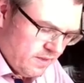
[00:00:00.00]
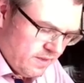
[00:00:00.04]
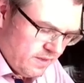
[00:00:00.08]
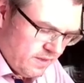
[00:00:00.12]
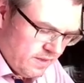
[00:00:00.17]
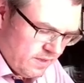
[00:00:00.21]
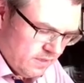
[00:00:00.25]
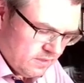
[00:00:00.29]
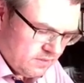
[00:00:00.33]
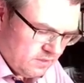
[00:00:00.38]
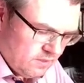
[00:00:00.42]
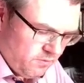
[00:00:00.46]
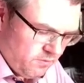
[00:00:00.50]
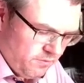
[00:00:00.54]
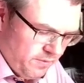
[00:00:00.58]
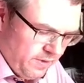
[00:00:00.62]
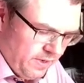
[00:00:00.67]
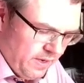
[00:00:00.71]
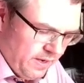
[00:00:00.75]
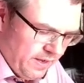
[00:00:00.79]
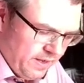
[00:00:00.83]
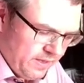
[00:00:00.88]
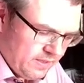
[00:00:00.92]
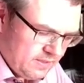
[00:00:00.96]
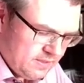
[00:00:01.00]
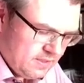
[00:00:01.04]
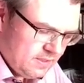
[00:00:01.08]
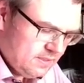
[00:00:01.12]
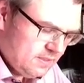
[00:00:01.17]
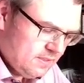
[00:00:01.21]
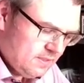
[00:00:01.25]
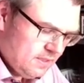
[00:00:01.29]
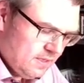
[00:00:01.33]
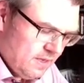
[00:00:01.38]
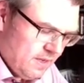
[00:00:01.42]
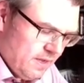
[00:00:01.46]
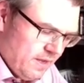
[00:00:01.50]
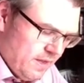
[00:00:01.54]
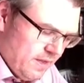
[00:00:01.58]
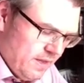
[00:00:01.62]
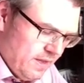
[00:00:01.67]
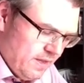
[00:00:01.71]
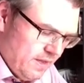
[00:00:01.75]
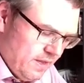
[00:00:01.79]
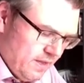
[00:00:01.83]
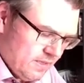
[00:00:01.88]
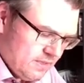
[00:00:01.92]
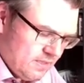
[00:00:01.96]
Here's the real axis,
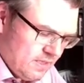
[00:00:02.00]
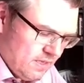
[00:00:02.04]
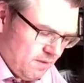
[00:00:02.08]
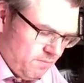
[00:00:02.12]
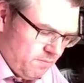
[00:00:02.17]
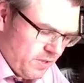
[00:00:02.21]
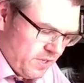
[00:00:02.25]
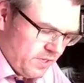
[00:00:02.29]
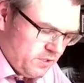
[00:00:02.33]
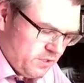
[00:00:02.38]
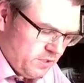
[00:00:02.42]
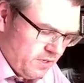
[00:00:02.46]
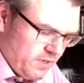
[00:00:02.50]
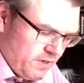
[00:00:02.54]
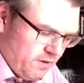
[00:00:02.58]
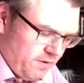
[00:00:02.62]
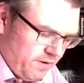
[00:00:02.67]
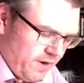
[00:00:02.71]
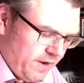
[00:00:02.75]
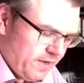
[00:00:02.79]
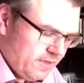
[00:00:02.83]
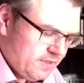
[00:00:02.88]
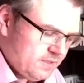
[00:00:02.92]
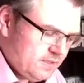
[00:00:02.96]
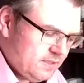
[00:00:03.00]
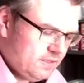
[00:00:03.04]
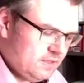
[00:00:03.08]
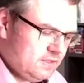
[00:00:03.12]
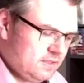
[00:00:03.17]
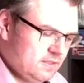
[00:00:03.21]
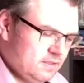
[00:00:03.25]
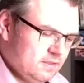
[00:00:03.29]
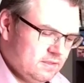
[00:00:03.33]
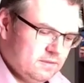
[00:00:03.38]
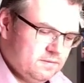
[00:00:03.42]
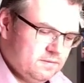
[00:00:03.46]
here's the imaginary axis.